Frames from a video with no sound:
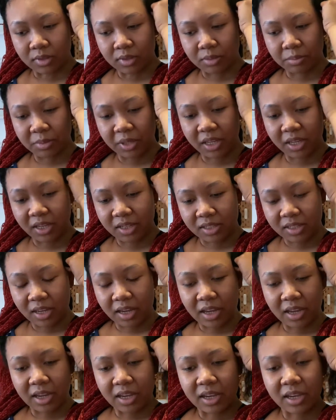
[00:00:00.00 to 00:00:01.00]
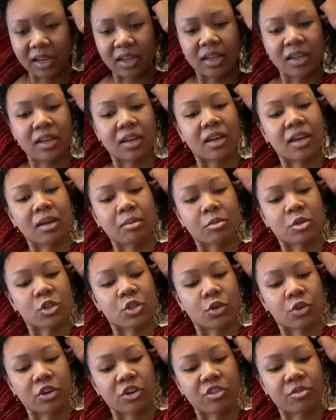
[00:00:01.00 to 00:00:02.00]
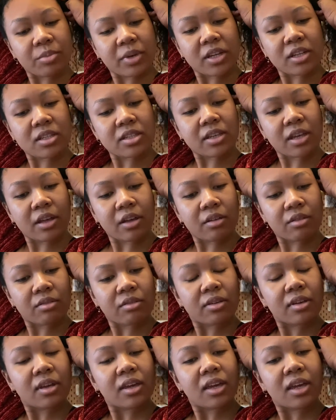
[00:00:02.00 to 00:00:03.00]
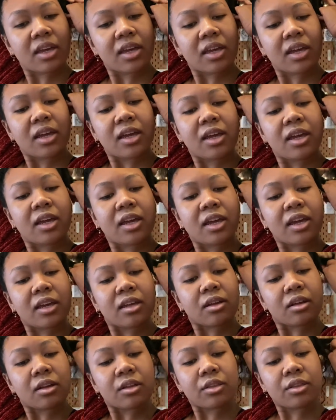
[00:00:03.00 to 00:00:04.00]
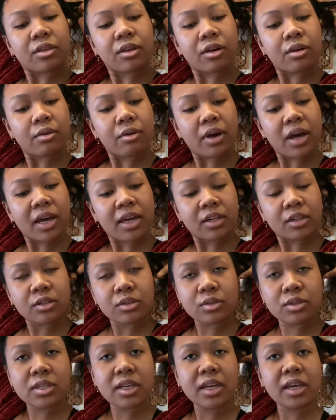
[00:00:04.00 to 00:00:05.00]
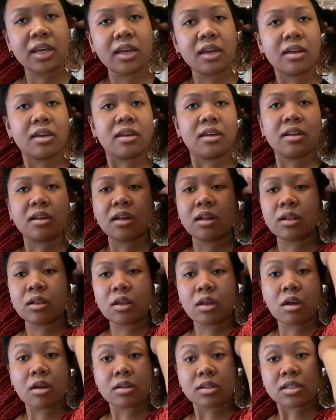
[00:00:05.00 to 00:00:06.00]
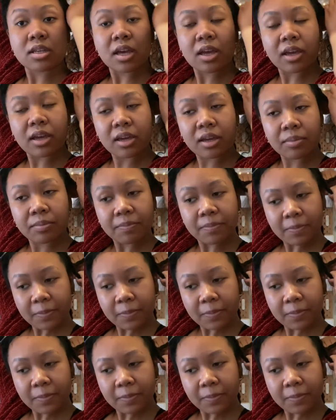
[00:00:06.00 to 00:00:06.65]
because I am sure of myself, and although I do take a long time,